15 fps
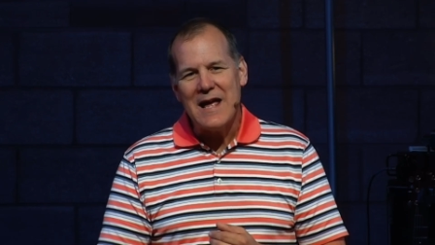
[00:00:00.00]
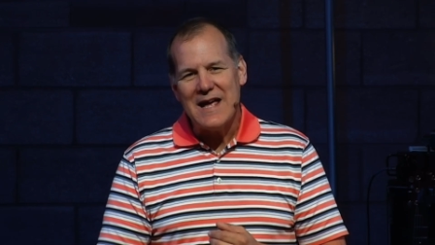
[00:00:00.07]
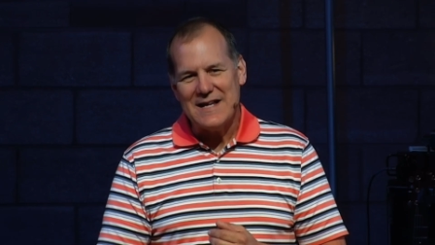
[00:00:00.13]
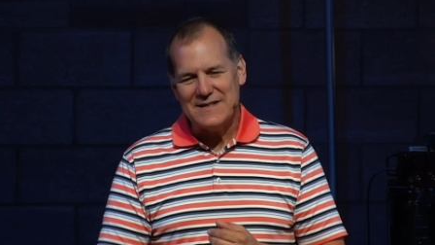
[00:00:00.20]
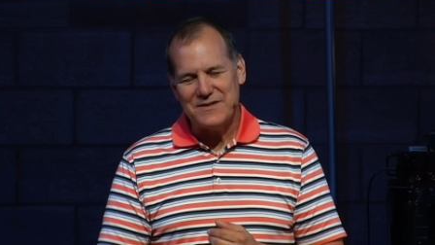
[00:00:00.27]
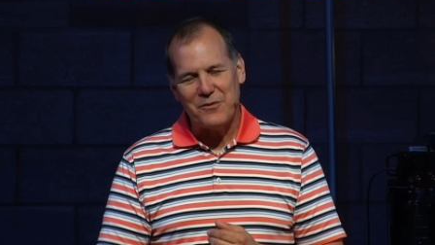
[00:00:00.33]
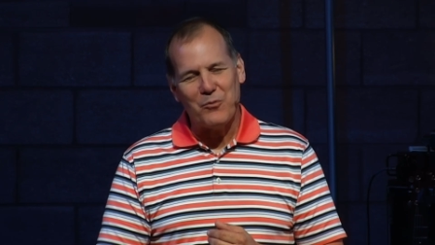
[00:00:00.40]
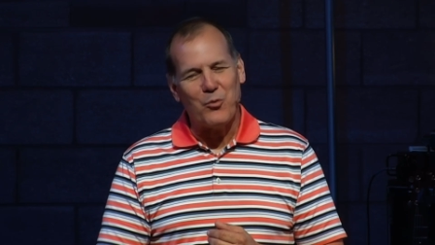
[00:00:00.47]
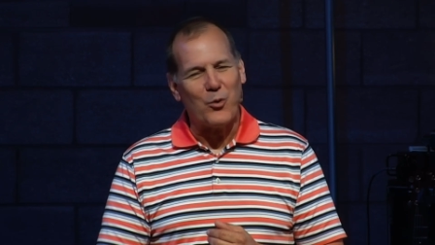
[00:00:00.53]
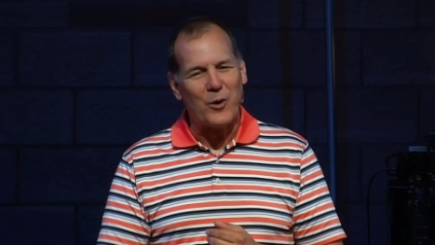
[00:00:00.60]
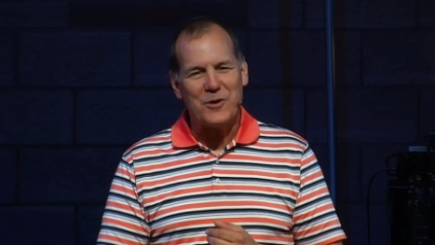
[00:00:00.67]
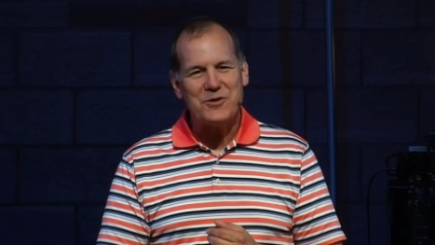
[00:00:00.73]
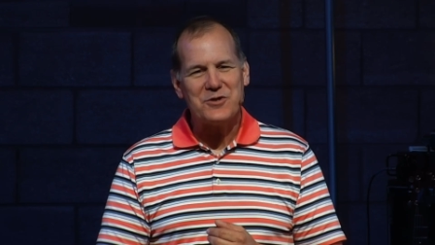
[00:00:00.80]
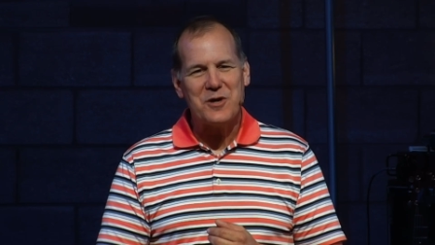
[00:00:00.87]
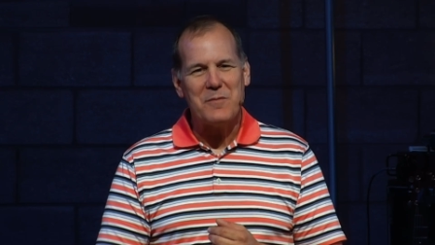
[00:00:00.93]
in some
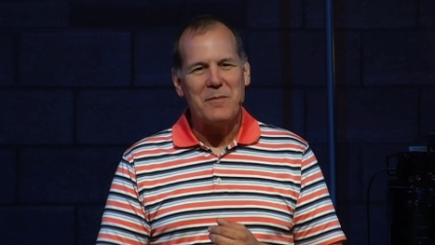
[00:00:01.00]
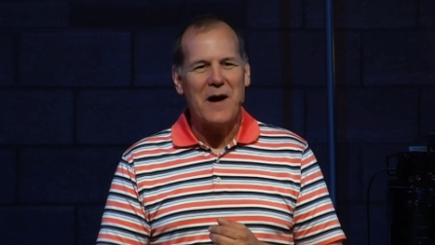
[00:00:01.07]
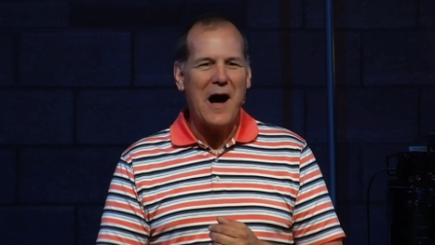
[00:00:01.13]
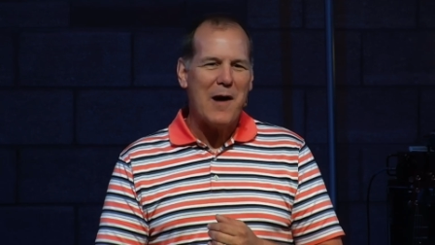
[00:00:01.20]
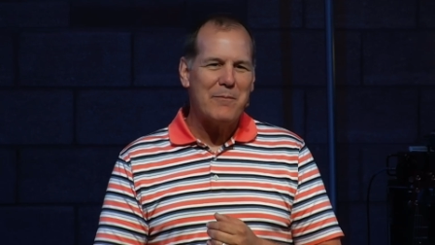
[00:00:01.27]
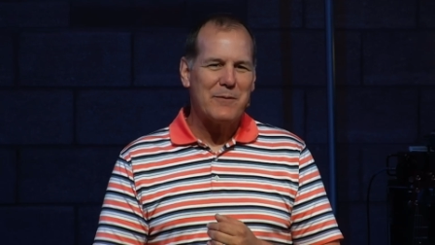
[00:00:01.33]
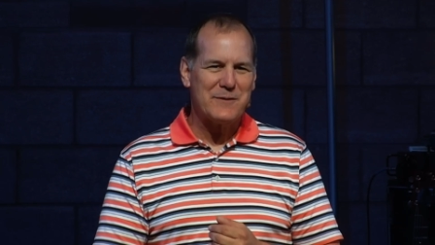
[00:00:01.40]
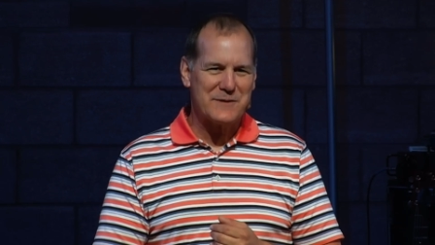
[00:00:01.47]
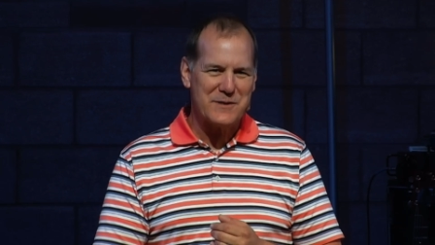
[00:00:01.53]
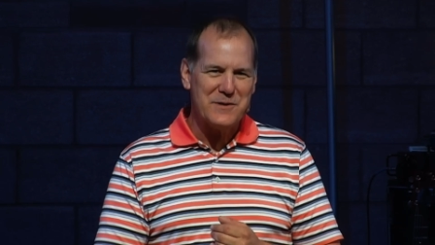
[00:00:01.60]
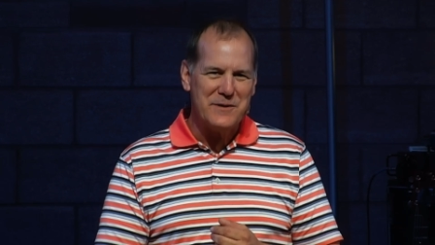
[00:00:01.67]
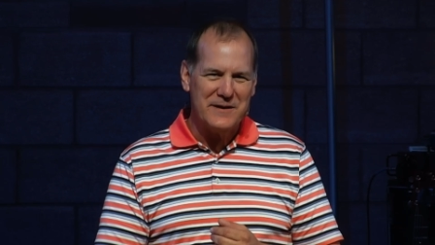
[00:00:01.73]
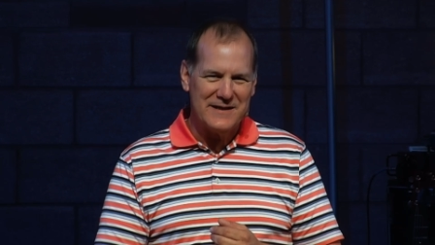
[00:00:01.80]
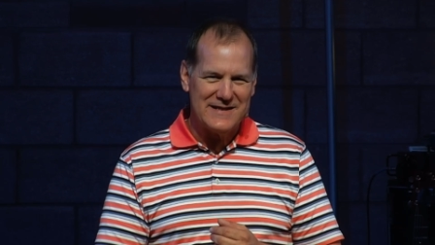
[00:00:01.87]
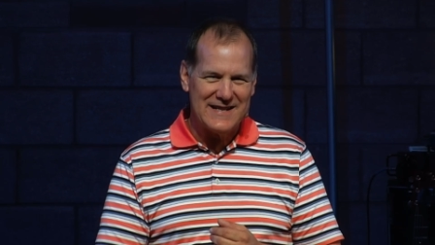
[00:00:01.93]
worship
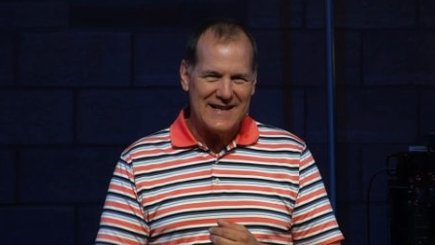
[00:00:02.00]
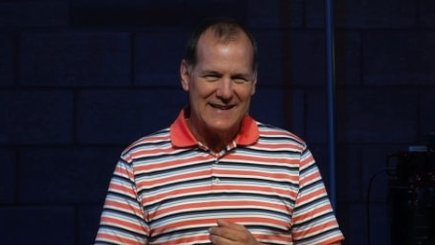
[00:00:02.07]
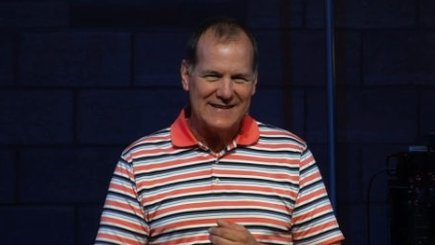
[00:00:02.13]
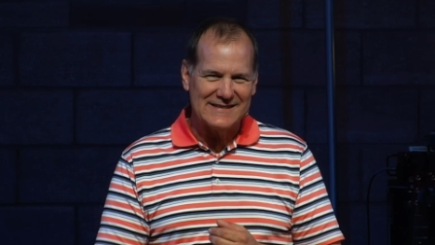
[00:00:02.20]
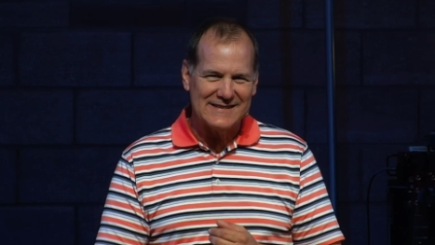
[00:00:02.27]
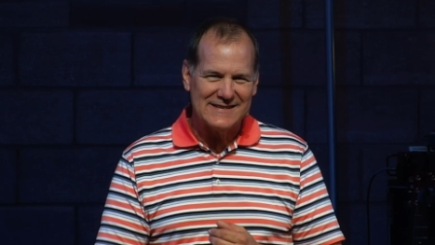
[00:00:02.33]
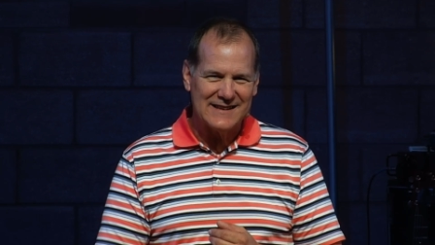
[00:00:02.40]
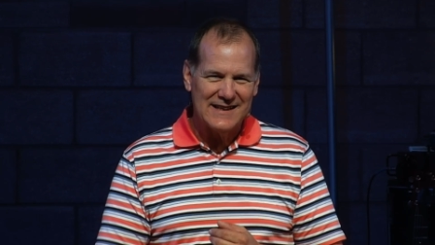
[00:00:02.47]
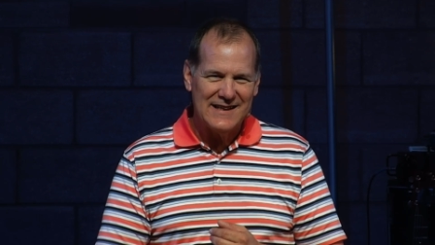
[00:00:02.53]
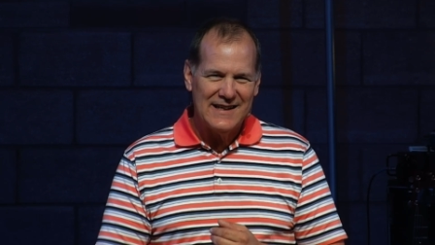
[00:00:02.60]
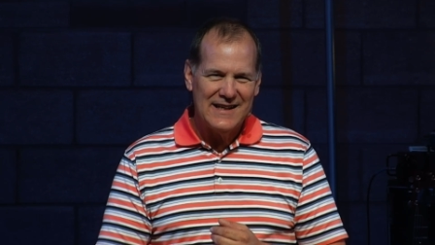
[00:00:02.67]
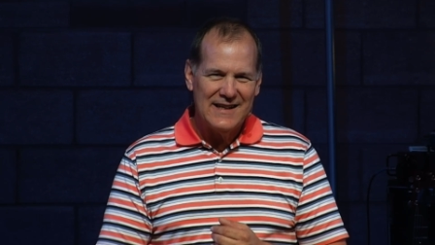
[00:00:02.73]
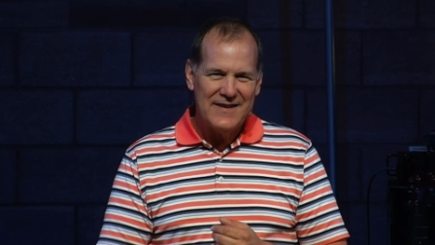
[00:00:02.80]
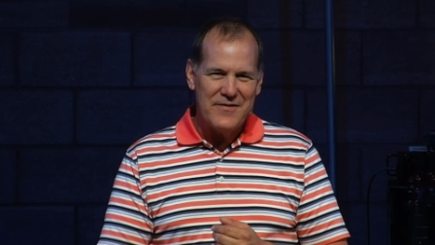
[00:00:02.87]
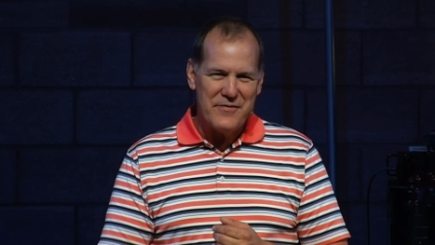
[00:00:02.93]
opportunities
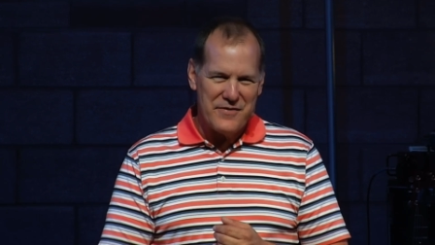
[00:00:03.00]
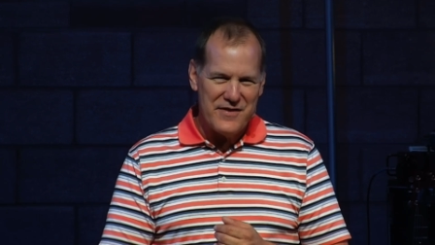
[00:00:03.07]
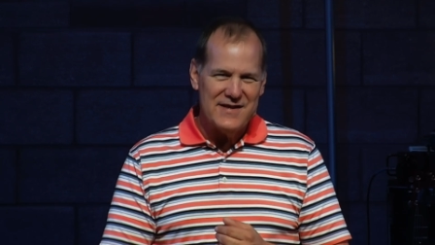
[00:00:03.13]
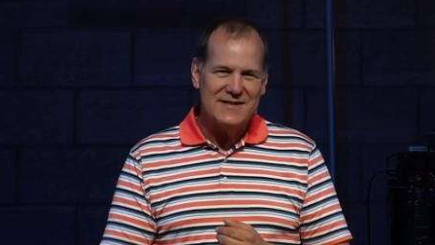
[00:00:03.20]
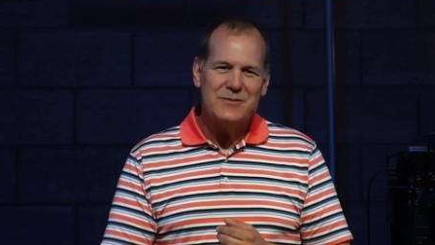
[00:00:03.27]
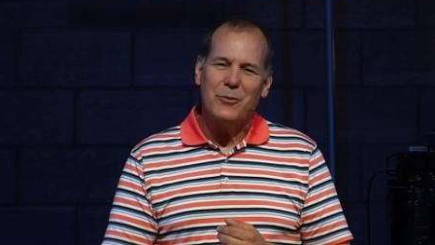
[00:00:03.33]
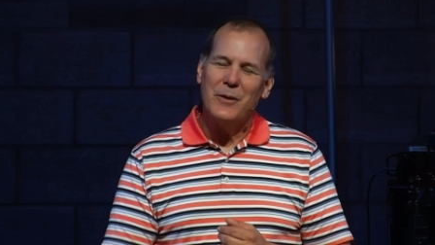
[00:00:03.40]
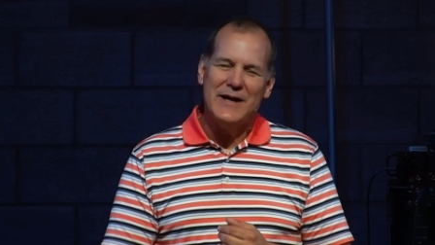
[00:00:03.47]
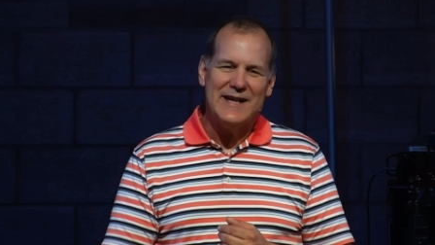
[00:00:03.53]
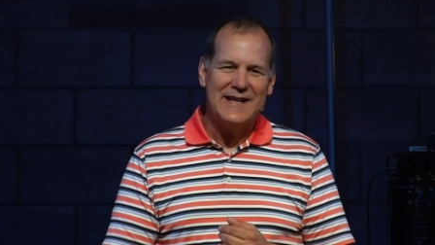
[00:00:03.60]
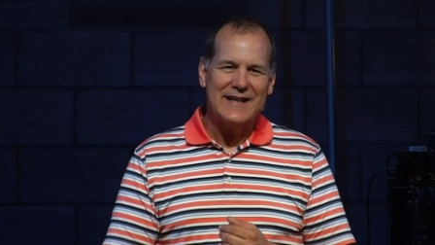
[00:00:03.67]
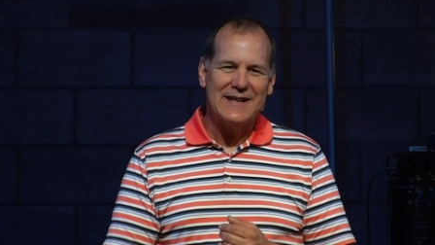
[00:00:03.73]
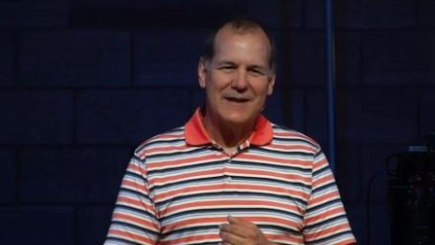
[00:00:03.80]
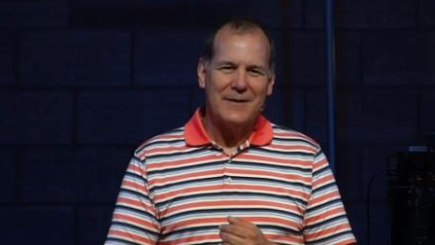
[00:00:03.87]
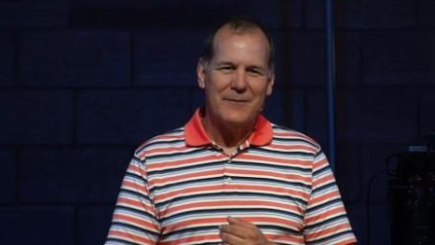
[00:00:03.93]
this week.